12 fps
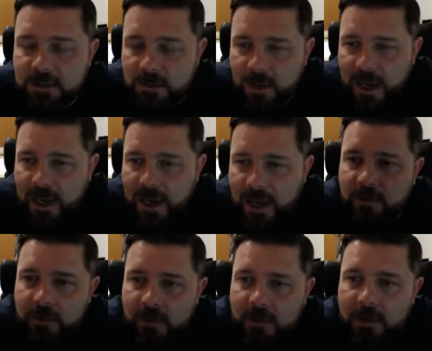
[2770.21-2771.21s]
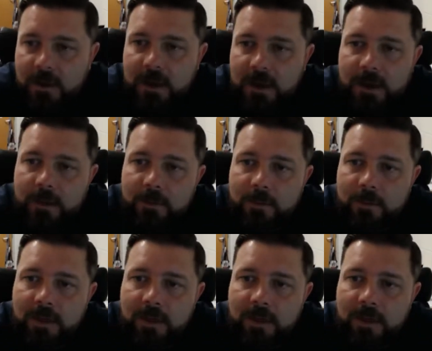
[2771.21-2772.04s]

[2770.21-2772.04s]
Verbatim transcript: So you have um,